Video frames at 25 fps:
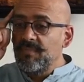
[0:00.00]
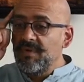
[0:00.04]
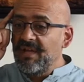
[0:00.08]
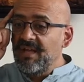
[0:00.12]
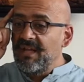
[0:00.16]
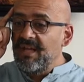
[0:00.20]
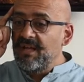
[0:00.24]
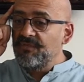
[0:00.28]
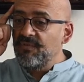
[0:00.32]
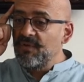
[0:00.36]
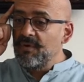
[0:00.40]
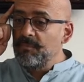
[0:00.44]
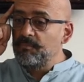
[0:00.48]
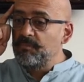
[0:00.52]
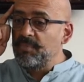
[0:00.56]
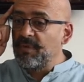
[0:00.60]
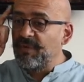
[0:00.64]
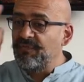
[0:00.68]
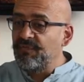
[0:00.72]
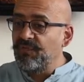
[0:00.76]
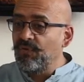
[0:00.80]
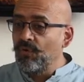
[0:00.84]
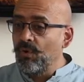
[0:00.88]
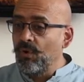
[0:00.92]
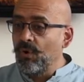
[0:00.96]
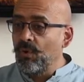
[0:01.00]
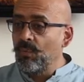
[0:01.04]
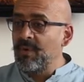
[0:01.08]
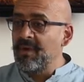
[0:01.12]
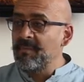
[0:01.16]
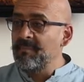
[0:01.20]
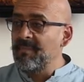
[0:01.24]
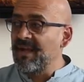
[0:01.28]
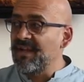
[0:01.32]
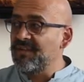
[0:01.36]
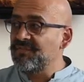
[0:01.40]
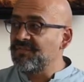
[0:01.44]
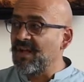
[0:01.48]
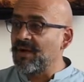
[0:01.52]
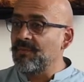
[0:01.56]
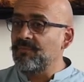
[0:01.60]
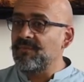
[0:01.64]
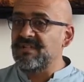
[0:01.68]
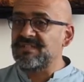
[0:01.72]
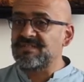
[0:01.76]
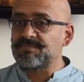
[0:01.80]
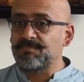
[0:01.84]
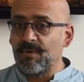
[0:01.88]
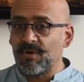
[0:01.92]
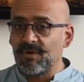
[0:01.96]
even before we make that
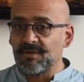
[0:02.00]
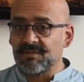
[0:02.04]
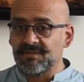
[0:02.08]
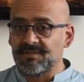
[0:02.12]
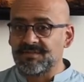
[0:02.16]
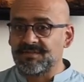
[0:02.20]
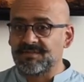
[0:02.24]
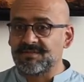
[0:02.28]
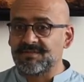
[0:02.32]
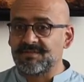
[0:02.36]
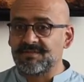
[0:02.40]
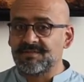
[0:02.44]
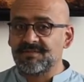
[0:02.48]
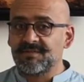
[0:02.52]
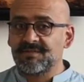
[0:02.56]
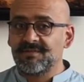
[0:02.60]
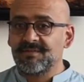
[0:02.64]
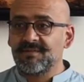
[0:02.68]
response,